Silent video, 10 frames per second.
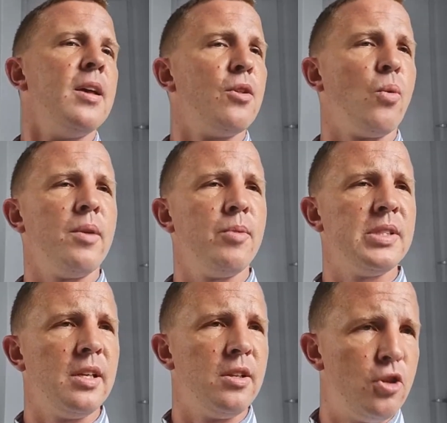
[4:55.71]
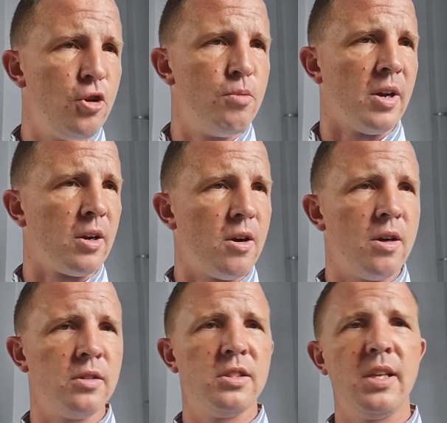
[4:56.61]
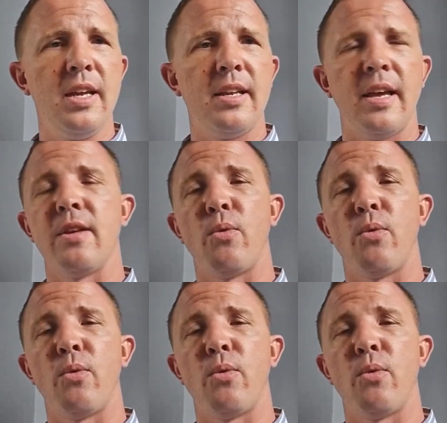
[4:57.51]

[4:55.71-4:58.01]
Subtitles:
The one was in 2 Mangaan Street and